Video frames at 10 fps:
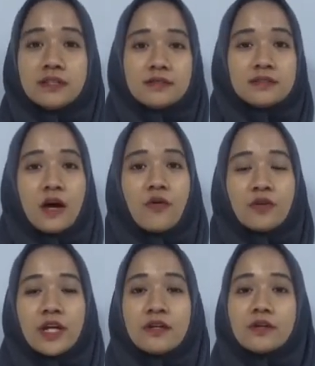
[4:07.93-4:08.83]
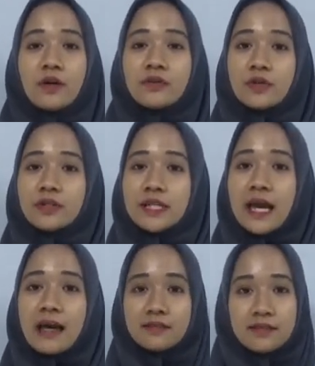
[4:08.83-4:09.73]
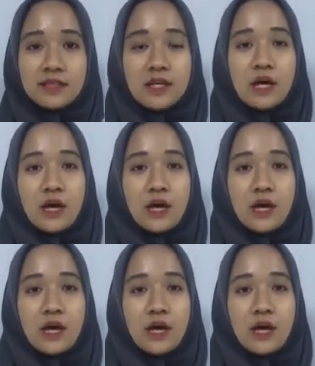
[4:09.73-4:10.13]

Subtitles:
R sound in non-rhotic accent,